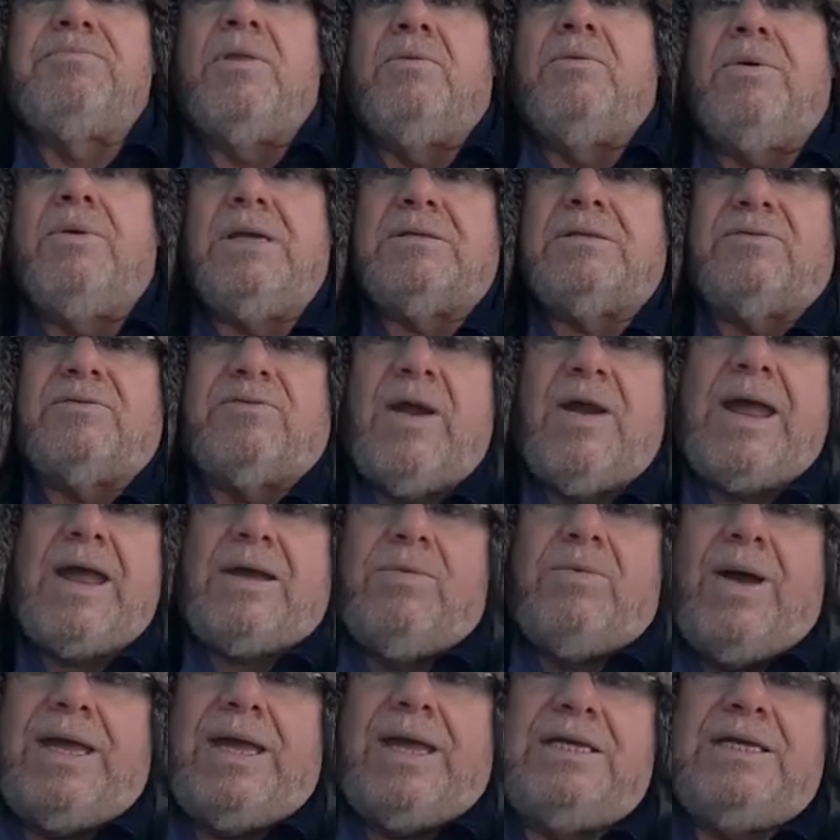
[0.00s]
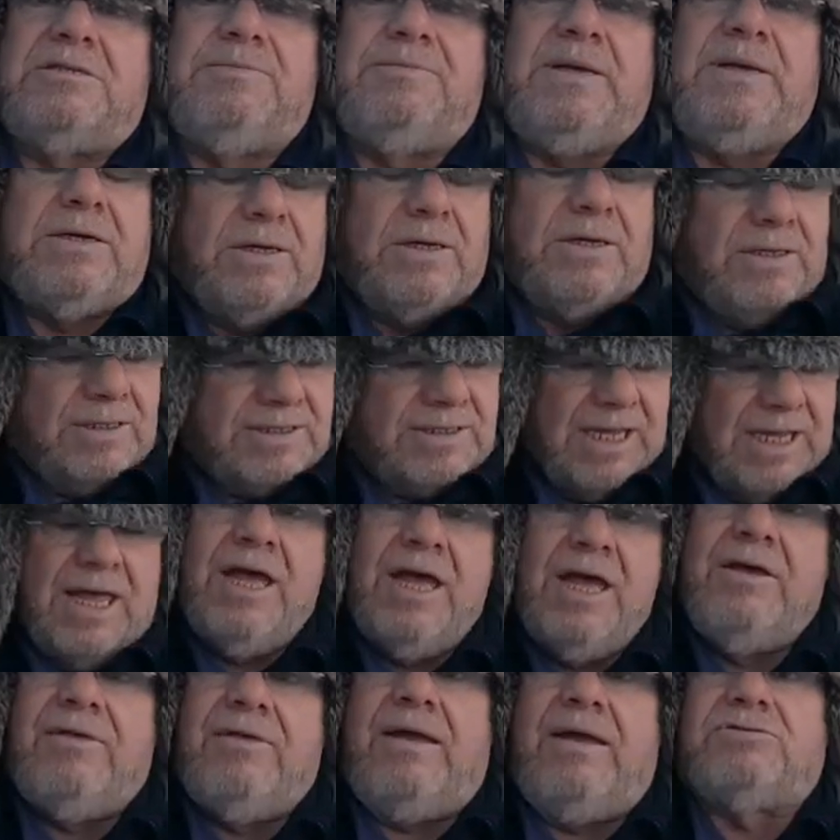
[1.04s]
with frack waste, because
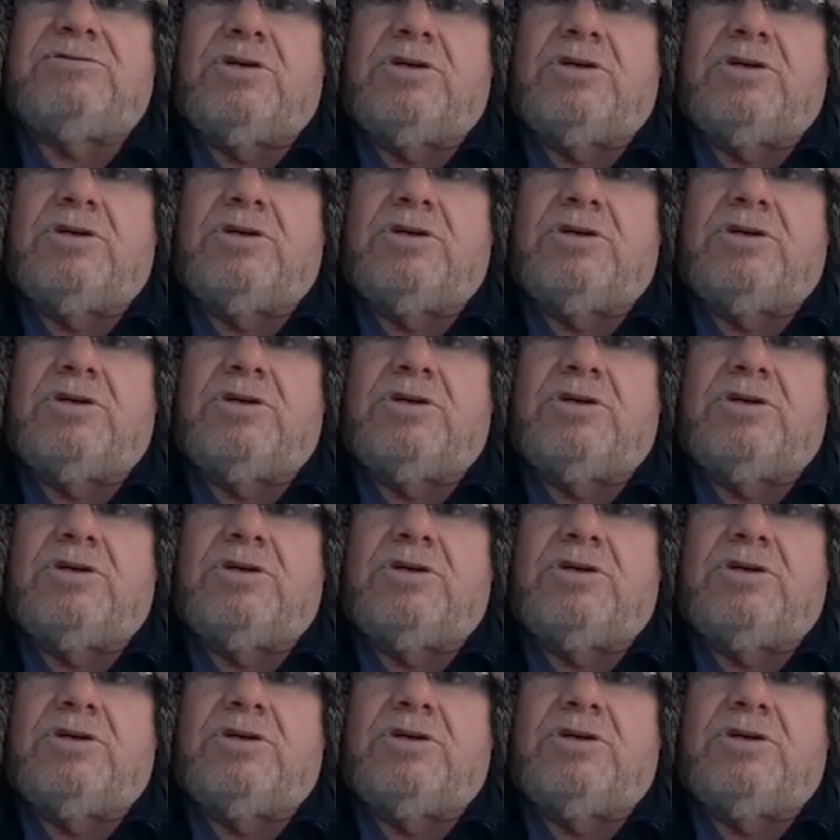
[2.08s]
they've